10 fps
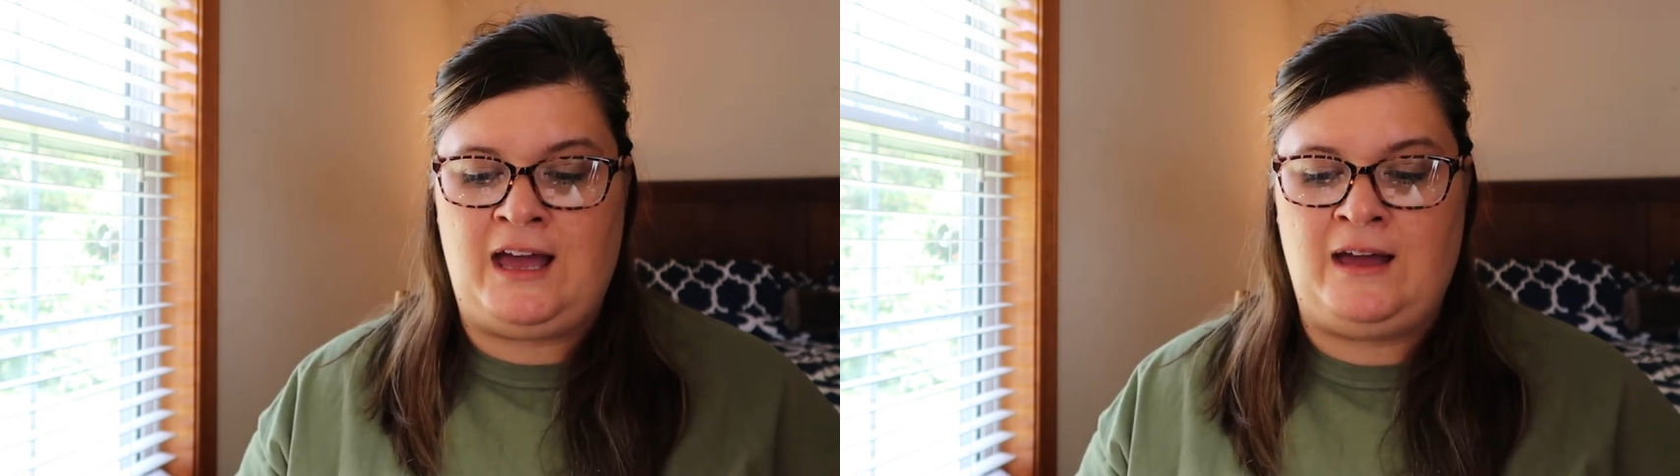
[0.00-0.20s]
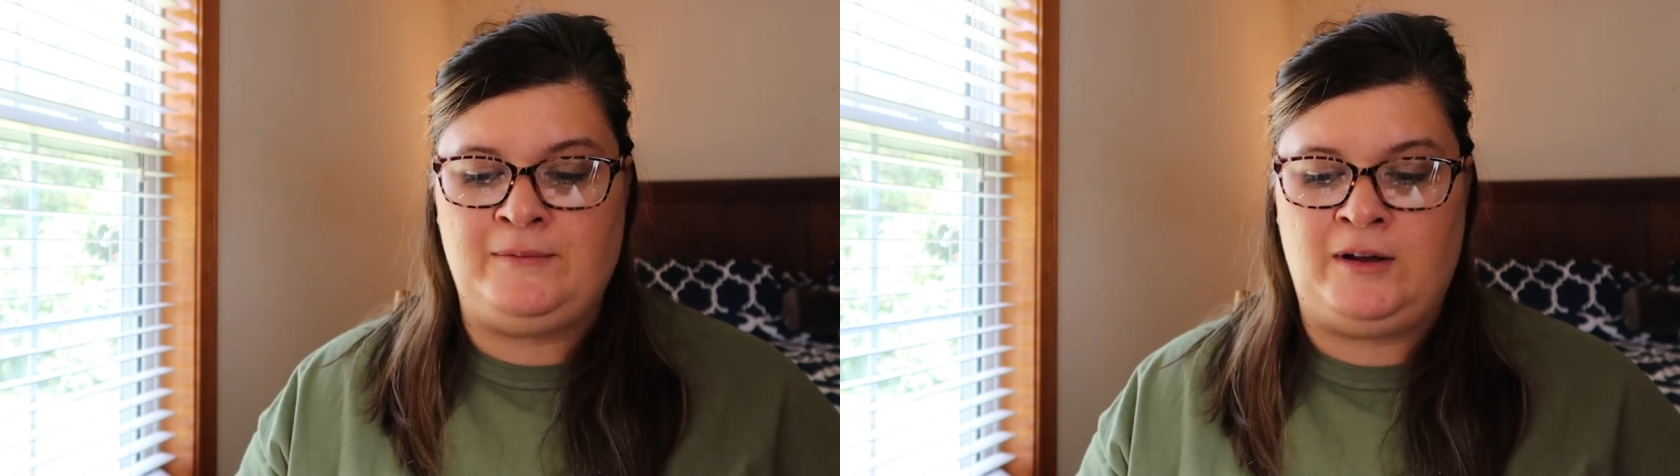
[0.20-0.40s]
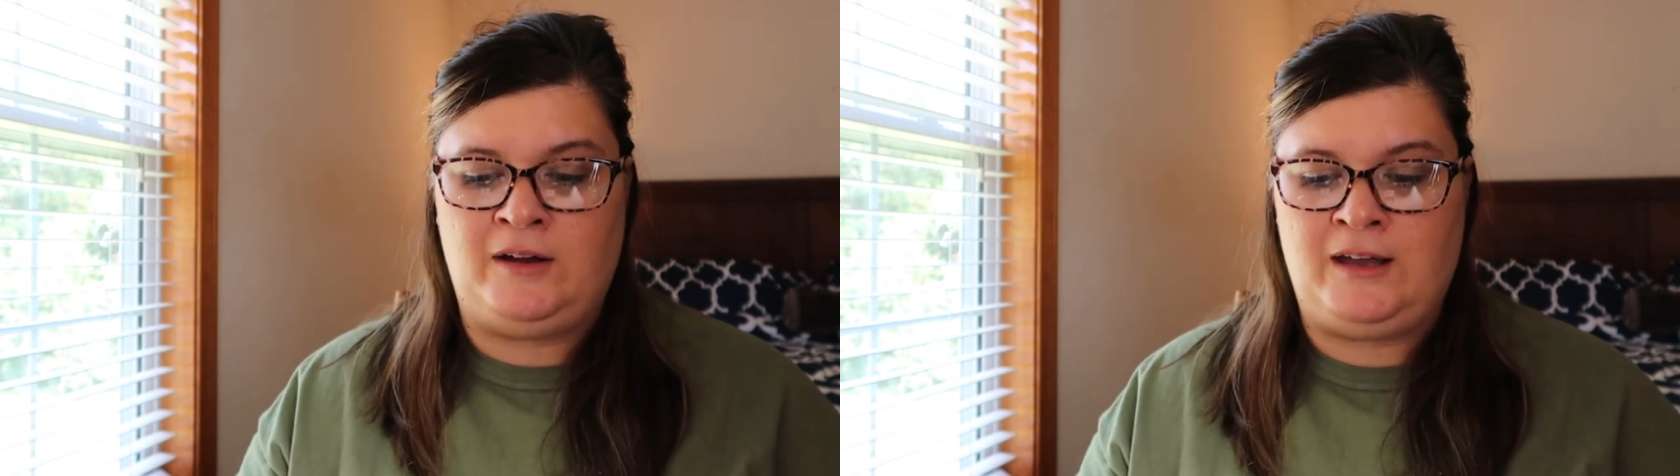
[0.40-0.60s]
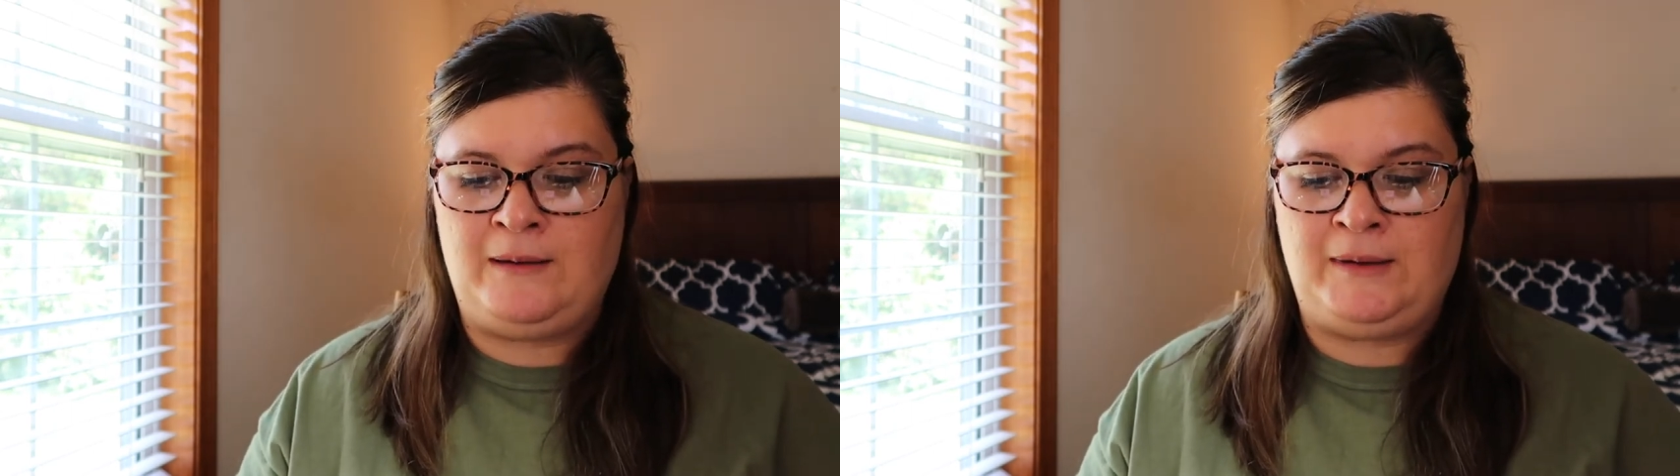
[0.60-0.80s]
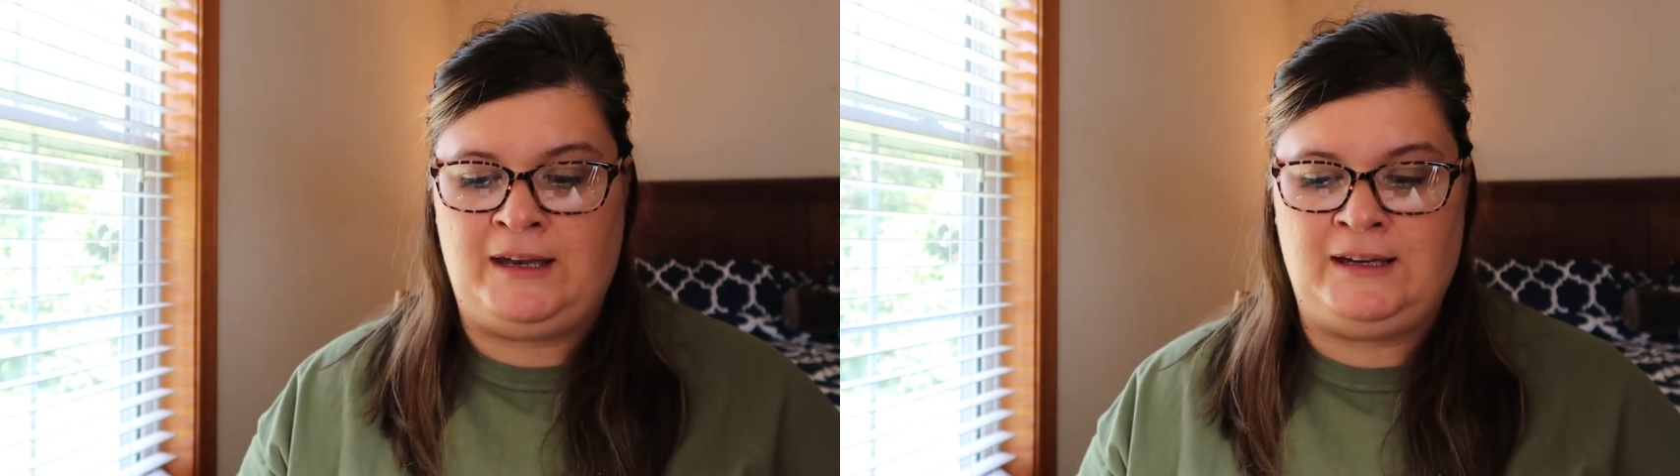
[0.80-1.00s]
I
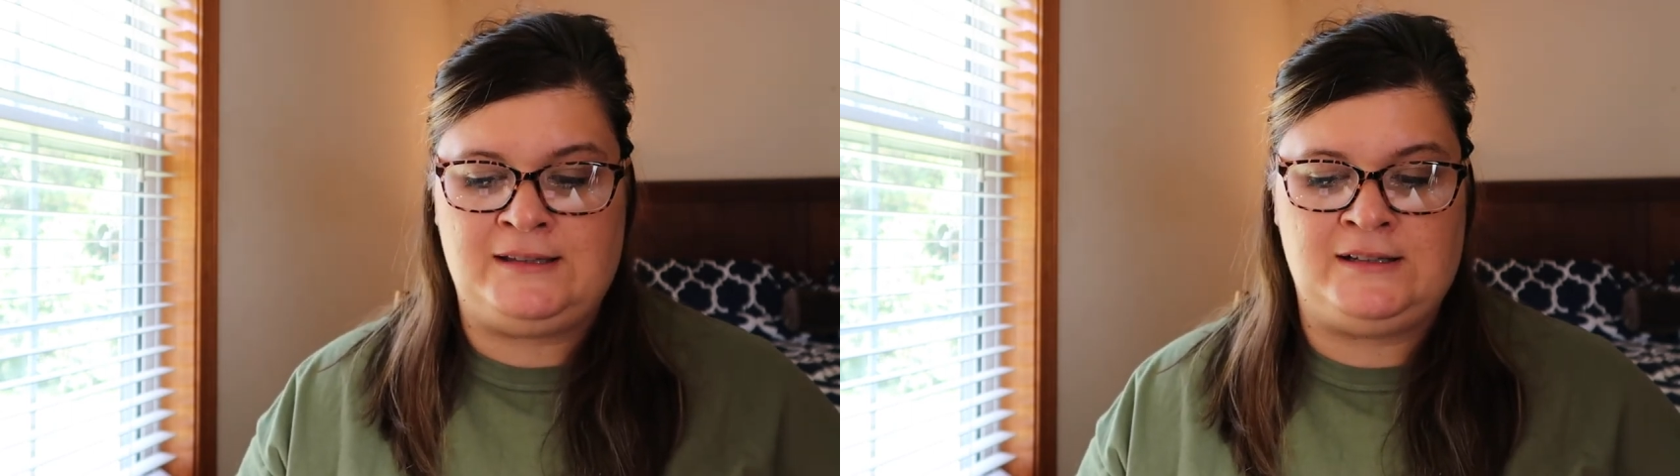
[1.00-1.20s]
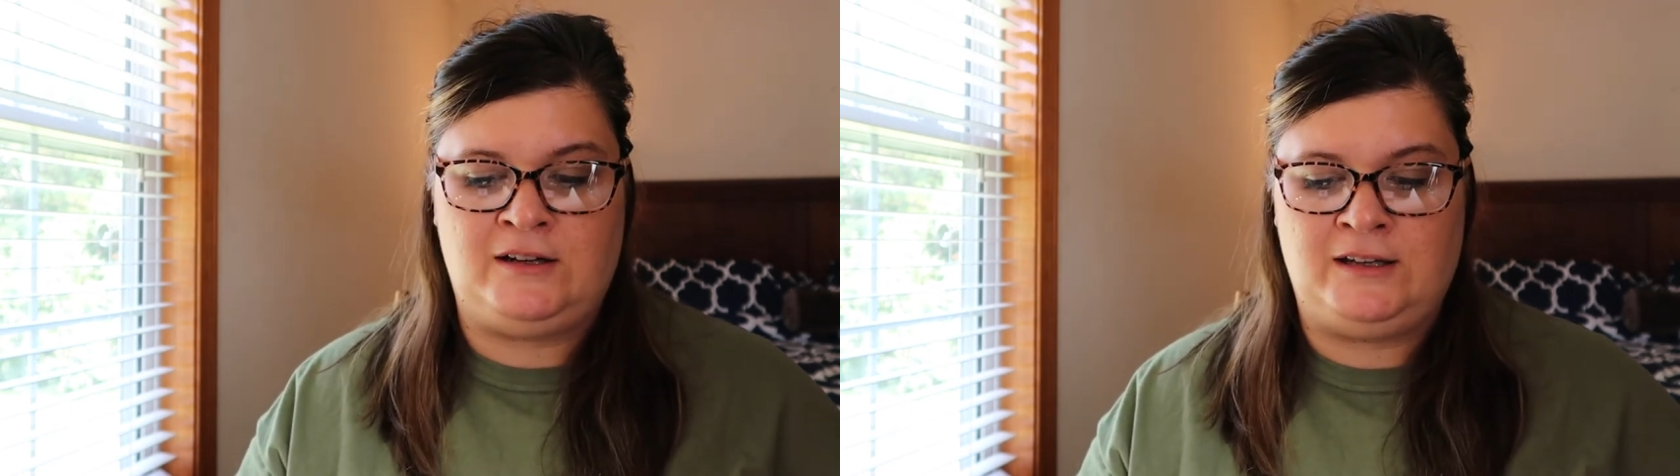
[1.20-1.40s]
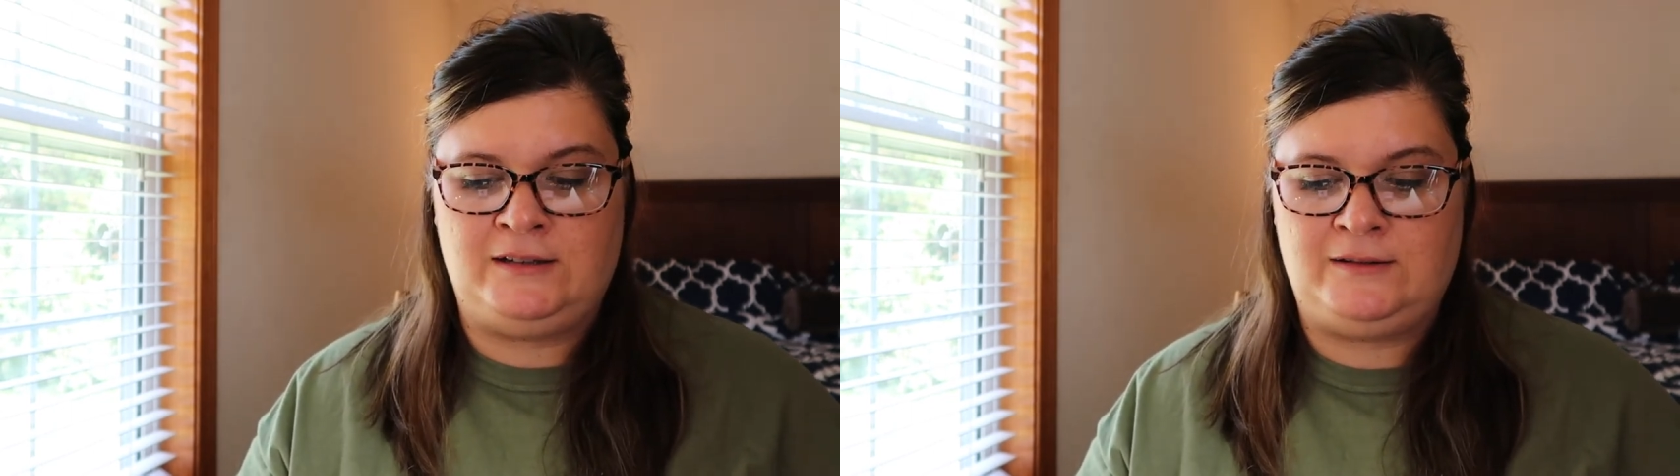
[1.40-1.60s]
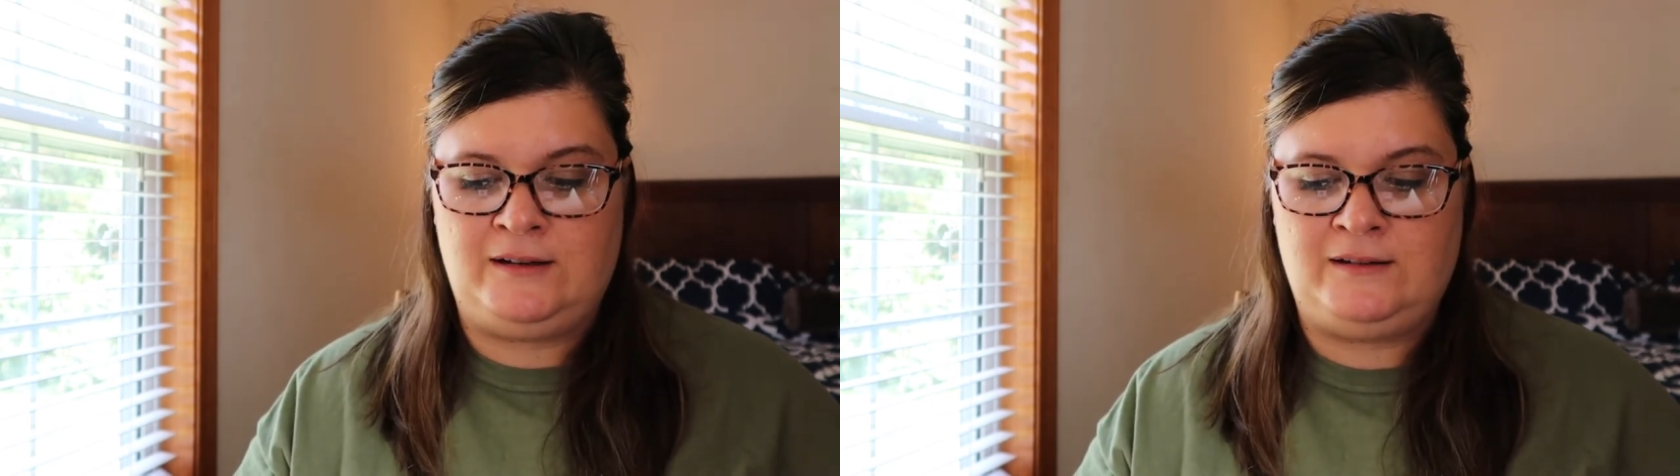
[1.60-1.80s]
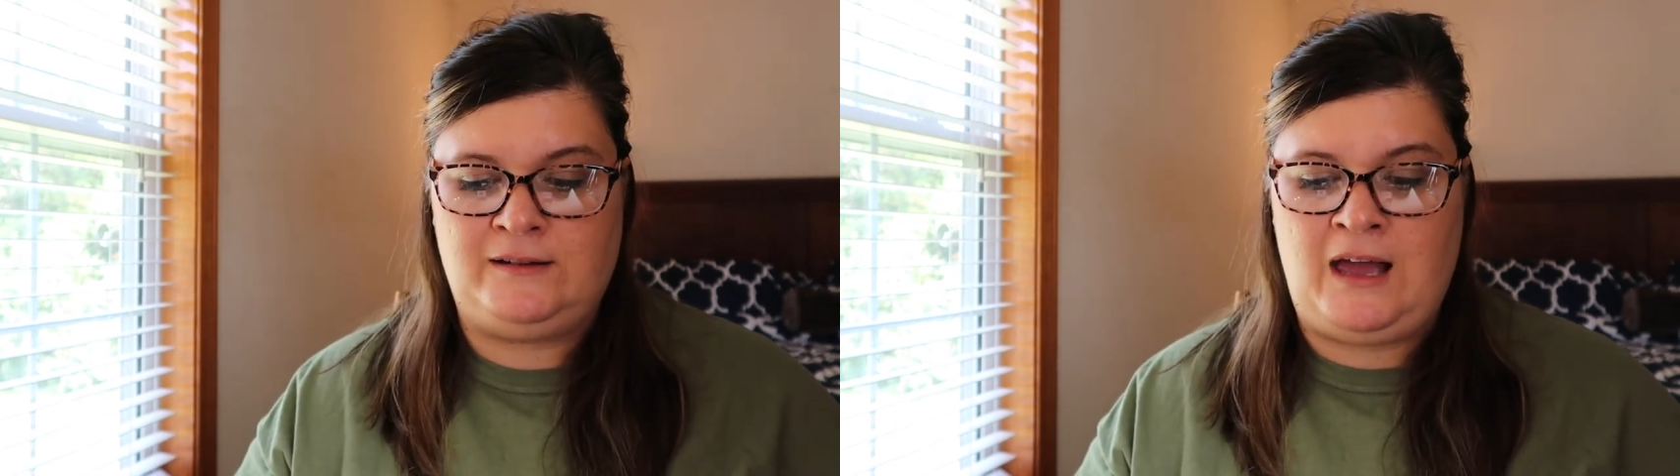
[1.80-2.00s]

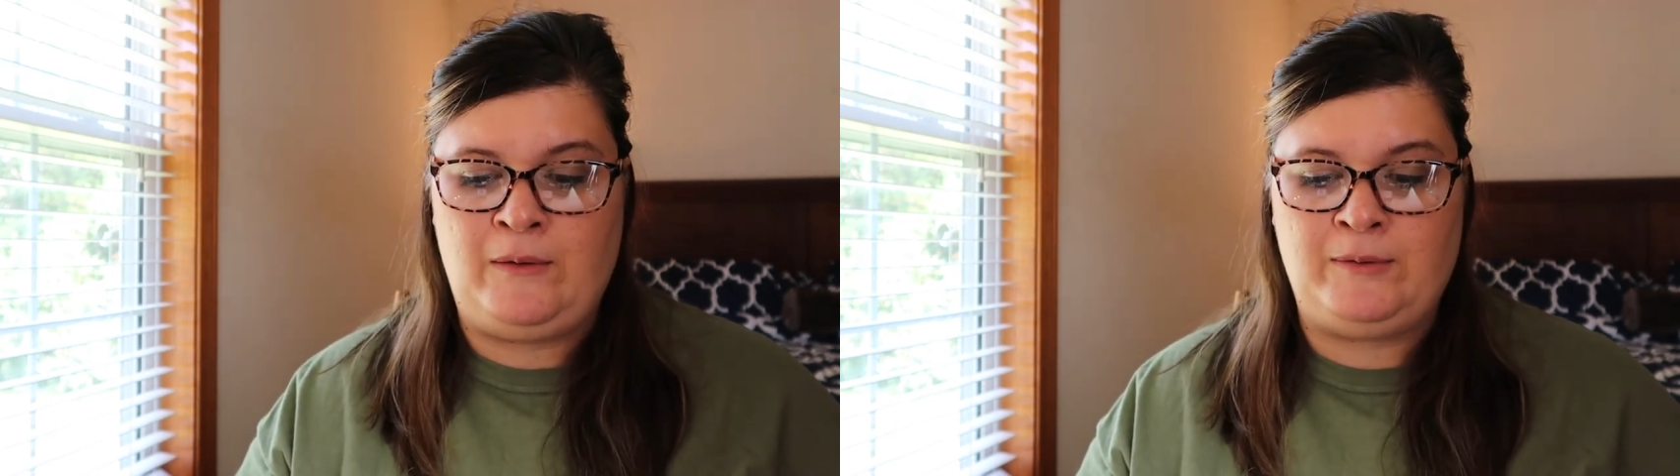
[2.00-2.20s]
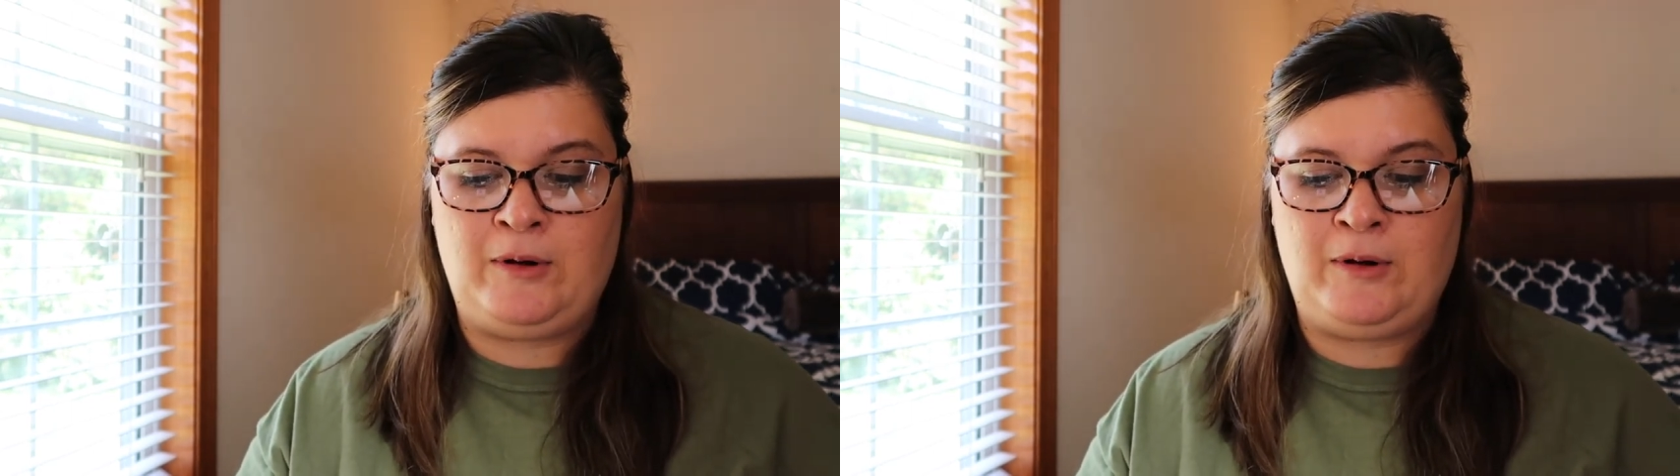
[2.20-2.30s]
would